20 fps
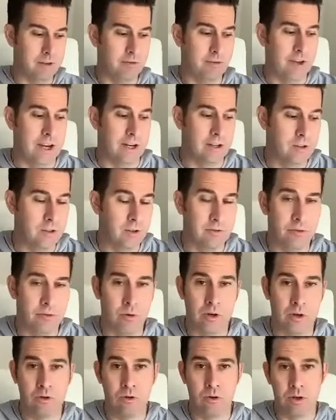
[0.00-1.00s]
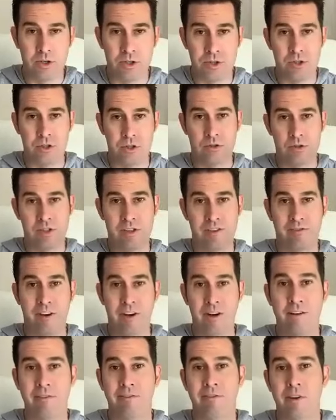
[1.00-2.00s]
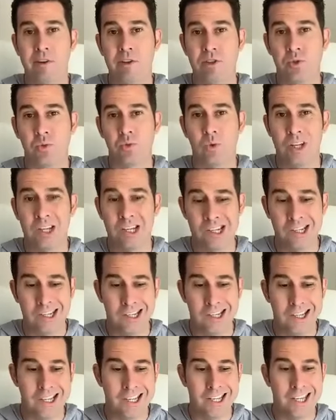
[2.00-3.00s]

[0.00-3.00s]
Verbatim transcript: in fact the four cornerstones the very first one